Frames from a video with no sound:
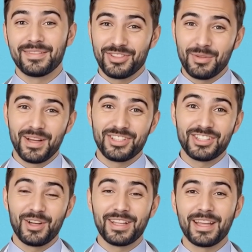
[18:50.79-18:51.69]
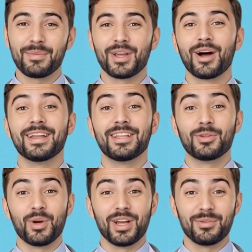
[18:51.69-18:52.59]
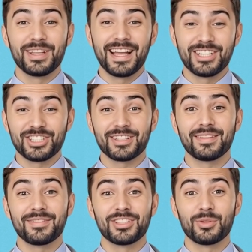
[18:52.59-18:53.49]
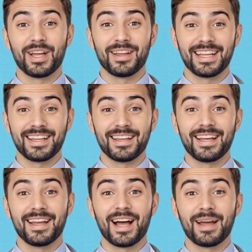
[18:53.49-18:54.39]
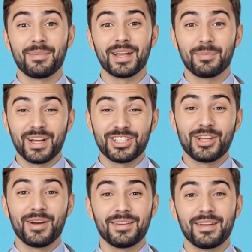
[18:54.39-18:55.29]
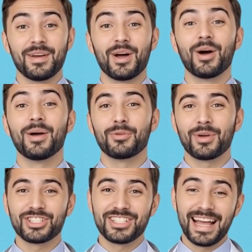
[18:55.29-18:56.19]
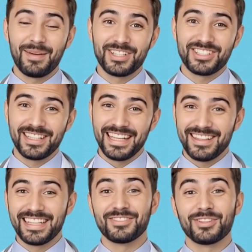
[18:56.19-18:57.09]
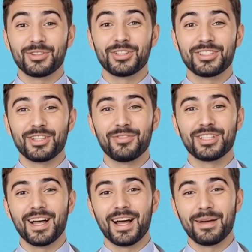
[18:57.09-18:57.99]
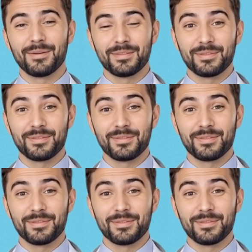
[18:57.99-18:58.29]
Too much sodium causes water retention, swelling, and high blood pressure, all of which damage the kidney's filters over time.